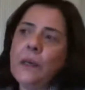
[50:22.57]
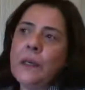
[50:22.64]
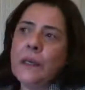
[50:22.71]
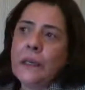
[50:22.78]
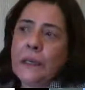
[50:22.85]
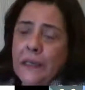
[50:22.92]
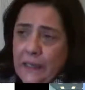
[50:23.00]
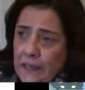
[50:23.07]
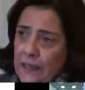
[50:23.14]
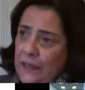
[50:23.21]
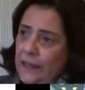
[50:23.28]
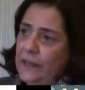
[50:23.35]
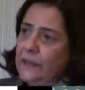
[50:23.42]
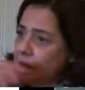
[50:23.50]
and
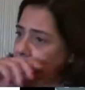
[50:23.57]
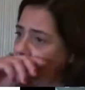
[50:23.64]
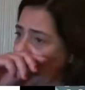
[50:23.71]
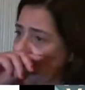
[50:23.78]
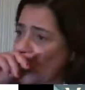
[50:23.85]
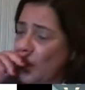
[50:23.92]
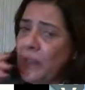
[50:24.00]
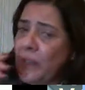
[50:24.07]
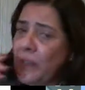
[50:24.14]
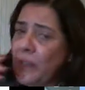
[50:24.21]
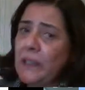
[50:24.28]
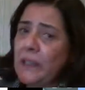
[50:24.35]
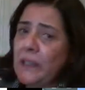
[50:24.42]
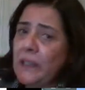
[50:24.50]
it's not only in
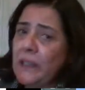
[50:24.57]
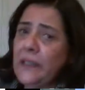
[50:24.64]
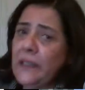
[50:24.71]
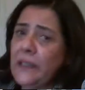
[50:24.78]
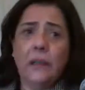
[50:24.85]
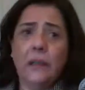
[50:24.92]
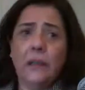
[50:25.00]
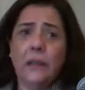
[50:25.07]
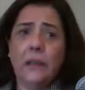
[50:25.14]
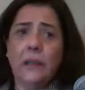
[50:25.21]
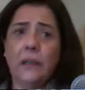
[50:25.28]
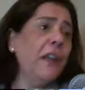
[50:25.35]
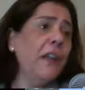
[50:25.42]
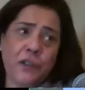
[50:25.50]

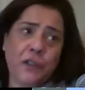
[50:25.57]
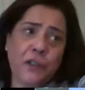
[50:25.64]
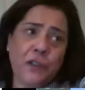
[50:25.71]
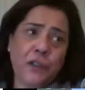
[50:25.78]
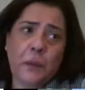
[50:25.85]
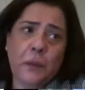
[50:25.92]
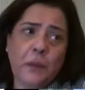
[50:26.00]
conservation terms,